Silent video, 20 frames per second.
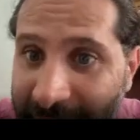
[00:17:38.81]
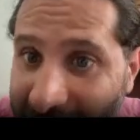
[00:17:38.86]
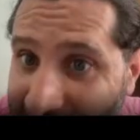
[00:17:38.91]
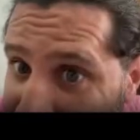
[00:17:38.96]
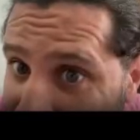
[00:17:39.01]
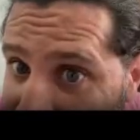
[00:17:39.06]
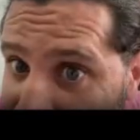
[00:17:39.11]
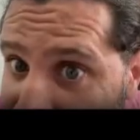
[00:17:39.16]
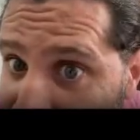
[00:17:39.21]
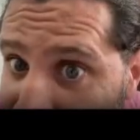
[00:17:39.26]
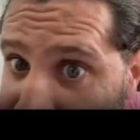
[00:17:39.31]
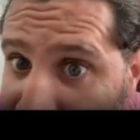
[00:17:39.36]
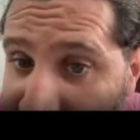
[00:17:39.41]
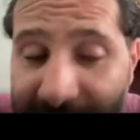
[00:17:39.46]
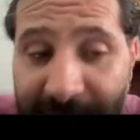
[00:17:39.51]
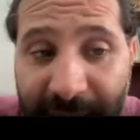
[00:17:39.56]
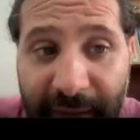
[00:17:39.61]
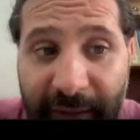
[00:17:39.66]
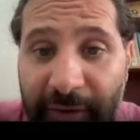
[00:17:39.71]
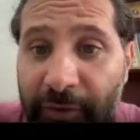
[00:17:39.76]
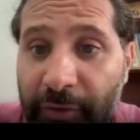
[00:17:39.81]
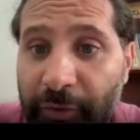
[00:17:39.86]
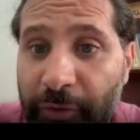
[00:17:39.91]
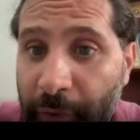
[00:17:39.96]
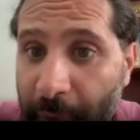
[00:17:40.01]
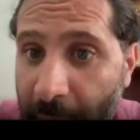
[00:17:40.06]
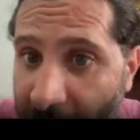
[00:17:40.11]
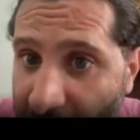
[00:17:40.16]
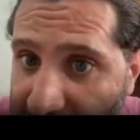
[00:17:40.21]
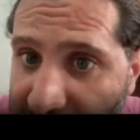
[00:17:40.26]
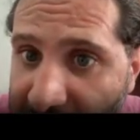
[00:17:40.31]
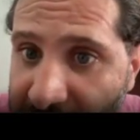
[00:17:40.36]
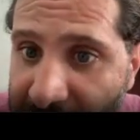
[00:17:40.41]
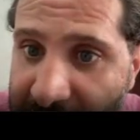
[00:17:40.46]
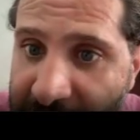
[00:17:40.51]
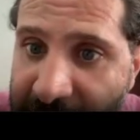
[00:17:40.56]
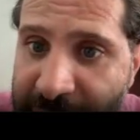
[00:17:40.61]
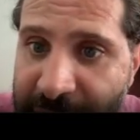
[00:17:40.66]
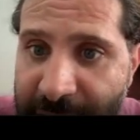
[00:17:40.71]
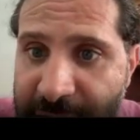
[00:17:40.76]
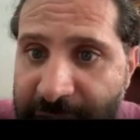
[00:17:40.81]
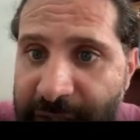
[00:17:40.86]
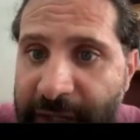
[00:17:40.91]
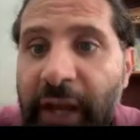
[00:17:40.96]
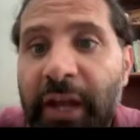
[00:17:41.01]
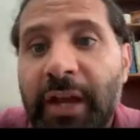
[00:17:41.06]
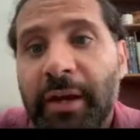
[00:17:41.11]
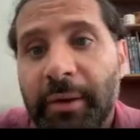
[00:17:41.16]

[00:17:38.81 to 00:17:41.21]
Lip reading: cases in dry conditions,